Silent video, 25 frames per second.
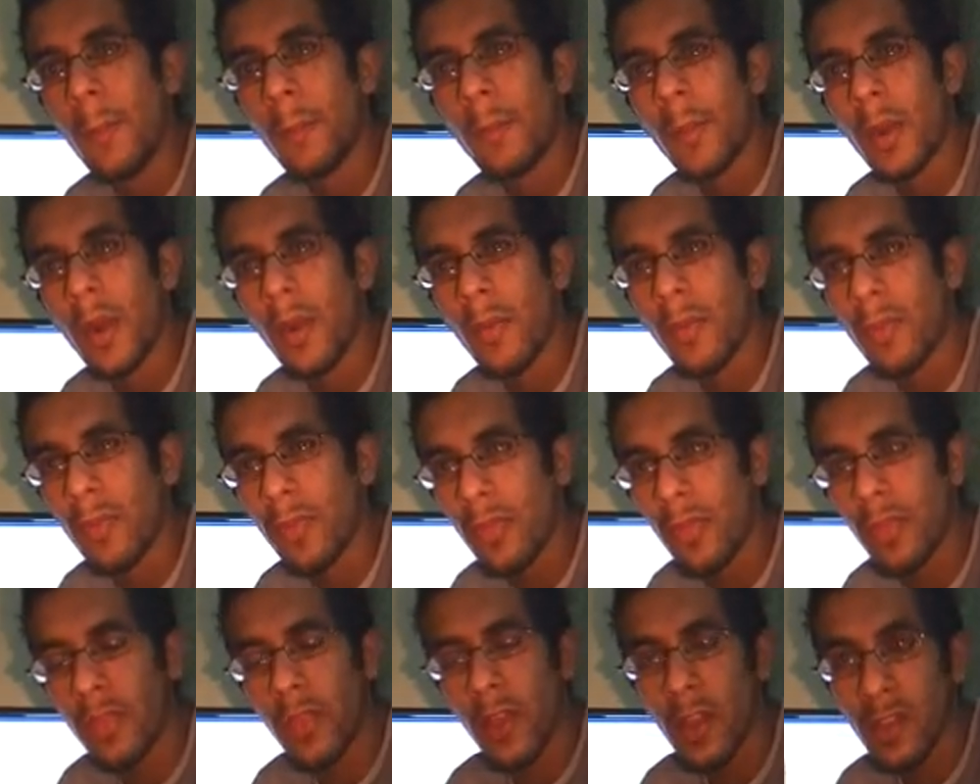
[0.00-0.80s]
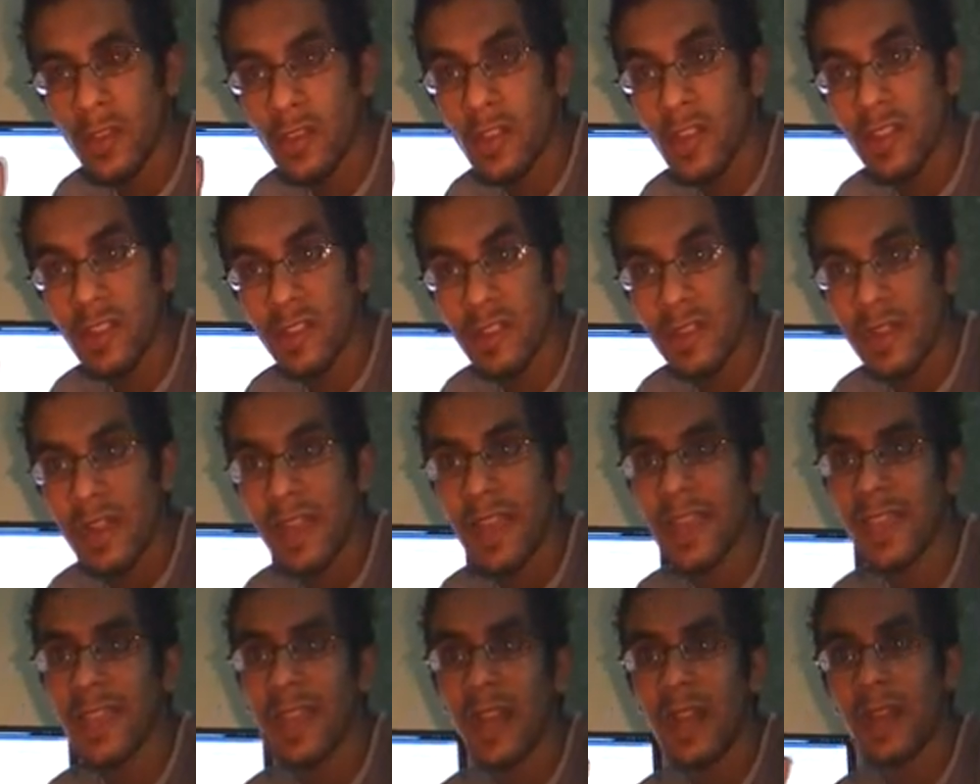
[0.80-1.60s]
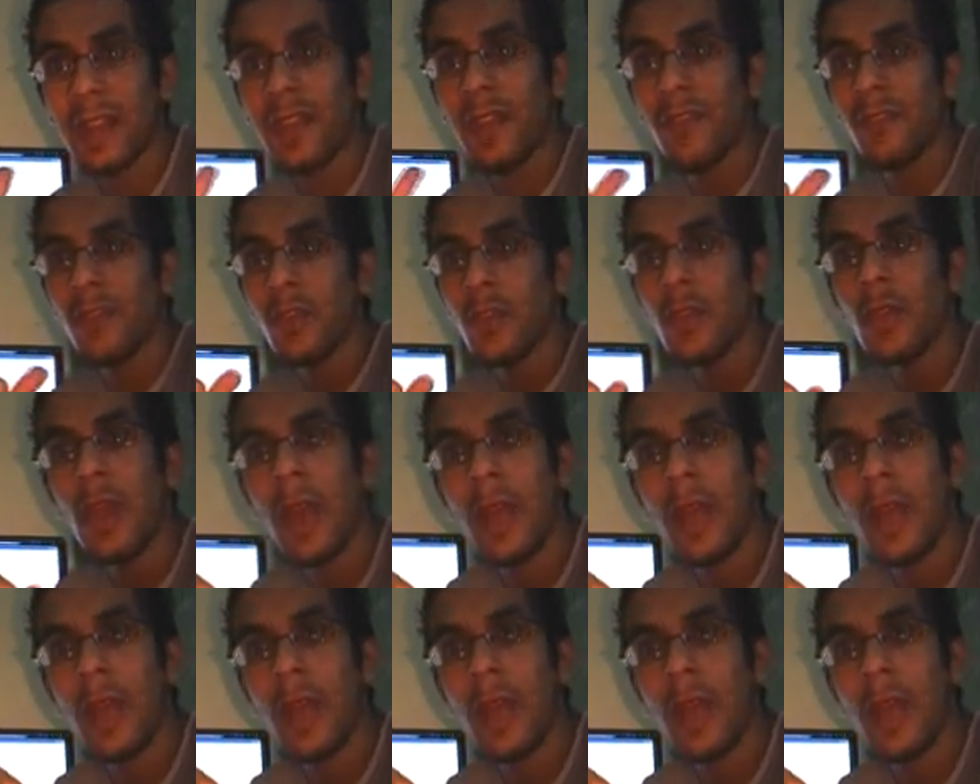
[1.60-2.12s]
But there's this link I'll give you,